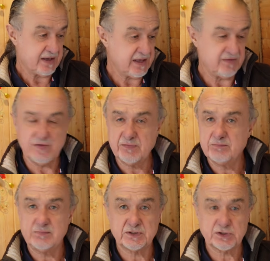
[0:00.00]
even
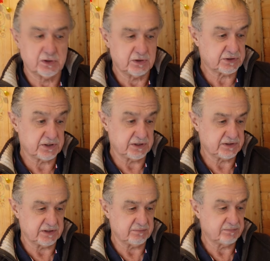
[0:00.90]
sauces
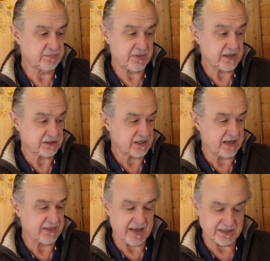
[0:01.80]
and things
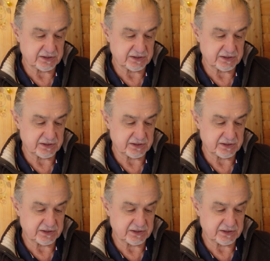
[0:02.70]
like that.